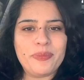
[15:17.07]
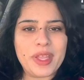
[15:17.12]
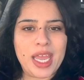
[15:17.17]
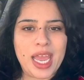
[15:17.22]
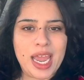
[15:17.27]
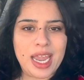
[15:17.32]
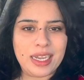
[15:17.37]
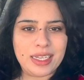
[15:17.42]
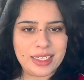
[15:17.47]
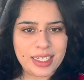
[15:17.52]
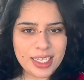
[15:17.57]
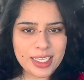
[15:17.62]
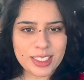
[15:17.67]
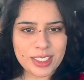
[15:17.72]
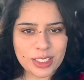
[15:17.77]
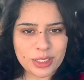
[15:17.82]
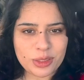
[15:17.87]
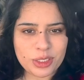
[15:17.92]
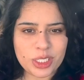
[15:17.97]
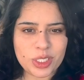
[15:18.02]
And
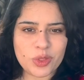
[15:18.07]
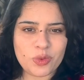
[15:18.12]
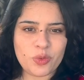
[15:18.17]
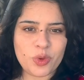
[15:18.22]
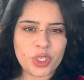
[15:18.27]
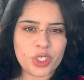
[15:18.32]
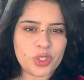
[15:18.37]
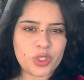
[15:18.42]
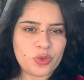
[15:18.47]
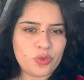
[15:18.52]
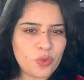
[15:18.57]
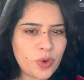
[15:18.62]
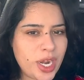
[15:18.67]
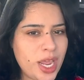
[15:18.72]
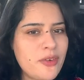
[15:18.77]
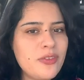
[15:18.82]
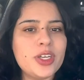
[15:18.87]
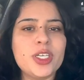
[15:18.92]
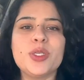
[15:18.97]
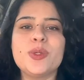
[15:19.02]
these tools,
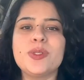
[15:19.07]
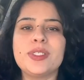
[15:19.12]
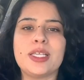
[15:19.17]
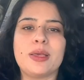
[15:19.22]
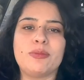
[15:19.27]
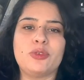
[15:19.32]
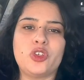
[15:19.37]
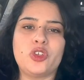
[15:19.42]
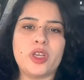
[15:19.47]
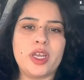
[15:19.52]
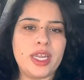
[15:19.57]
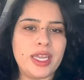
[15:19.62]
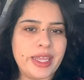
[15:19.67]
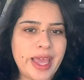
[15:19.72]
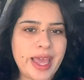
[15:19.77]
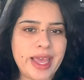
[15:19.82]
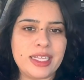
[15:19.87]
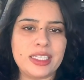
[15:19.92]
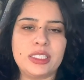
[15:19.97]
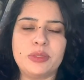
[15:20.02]
whatever tools I'm sharing,
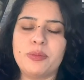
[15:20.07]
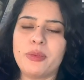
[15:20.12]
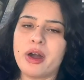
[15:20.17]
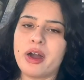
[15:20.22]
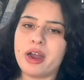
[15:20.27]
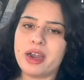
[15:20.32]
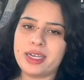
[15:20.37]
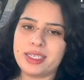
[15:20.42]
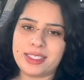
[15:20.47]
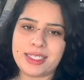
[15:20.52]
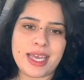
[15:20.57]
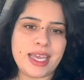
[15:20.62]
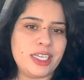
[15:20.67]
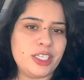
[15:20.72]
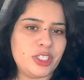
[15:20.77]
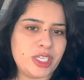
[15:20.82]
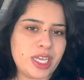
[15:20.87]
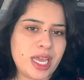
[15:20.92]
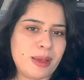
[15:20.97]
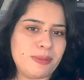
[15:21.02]
S-Bar,
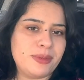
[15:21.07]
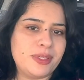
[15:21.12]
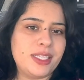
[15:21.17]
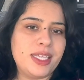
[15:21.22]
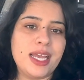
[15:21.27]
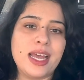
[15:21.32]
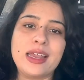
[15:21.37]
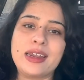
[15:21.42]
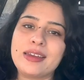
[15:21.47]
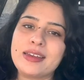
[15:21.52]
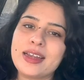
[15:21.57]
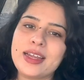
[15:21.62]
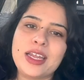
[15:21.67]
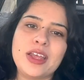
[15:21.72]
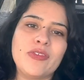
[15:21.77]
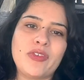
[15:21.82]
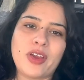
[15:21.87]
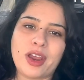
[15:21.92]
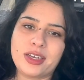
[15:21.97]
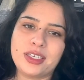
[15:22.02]
SIGECAPS, they are
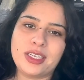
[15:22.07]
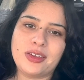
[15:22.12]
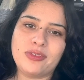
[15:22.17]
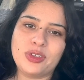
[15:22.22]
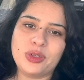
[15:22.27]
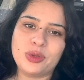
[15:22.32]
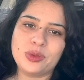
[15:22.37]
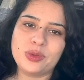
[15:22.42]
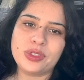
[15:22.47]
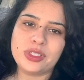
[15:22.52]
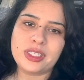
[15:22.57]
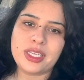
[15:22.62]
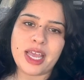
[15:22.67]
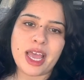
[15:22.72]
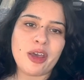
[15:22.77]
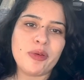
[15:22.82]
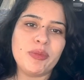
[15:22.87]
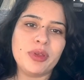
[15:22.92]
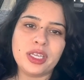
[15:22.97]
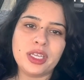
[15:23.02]
really effective tools. They
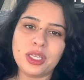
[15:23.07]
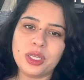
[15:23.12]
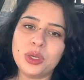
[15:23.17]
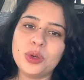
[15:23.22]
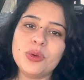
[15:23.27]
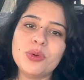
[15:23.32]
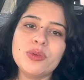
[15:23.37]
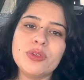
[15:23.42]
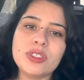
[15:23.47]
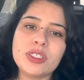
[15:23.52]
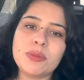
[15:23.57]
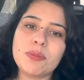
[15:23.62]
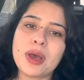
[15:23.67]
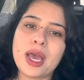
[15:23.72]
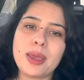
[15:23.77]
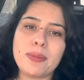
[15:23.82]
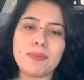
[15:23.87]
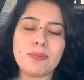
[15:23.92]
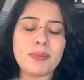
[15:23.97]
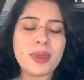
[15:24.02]
have been used
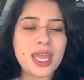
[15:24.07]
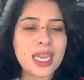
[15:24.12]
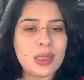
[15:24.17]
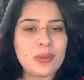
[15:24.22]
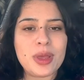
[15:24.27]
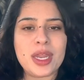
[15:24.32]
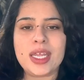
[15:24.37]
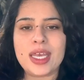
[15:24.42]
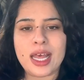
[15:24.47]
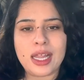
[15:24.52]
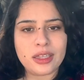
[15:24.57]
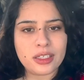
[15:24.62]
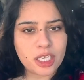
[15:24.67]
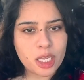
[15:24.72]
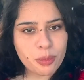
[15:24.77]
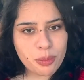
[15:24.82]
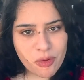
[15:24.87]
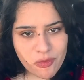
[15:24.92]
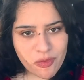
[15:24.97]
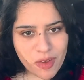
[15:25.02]
by many, many
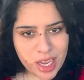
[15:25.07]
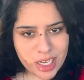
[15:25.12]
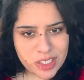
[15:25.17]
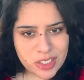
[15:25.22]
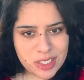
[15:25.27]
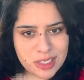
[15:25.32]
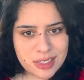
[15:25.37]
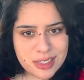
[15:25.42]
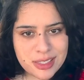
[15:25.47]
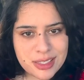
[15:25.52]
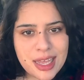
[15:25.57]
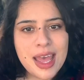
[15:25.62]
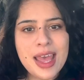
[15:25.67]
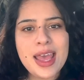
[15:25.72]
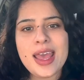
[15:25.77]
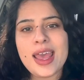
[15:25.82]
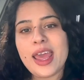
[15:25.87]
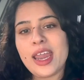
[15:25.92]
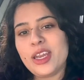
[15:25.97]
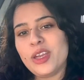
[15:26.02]
healthcare professionals,
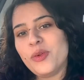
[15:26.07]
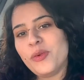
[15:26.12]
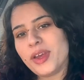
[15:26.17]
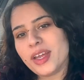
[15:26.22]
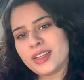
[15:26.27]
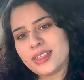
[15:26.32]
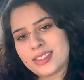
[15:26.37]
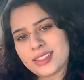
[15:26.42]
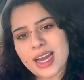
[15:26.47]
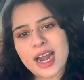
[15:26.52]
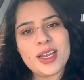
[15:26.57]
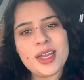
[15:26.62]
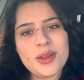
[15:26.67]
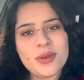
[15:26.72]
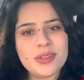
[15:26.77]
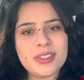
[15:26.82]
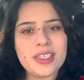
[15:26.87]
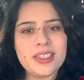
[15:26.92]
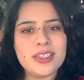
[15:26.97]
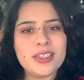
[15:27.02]
and you can start
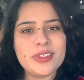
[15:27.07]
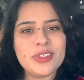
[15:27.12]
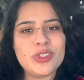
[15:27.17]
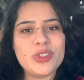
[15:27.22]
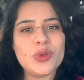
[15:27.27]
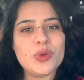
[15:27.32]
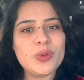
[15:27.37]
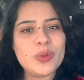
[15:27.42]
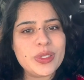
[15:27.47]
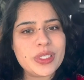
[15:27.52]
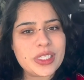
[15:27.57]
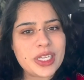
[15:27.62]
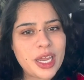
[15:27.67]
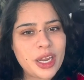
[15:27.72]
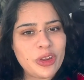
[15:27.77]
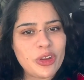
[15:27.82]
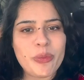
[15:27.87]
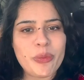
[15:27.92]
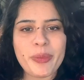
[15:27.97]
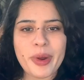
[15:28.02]
using these tools
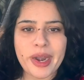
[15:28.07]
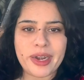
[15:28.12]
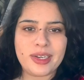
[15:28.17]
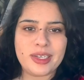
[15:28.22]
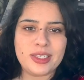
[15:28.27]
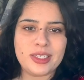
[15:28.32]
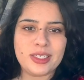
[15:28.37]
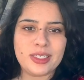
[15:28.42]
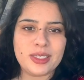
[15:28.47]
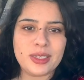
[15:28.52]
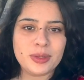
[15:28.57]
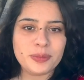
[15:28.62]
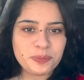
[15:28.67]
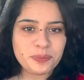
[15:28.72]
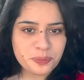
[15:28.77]
in your practice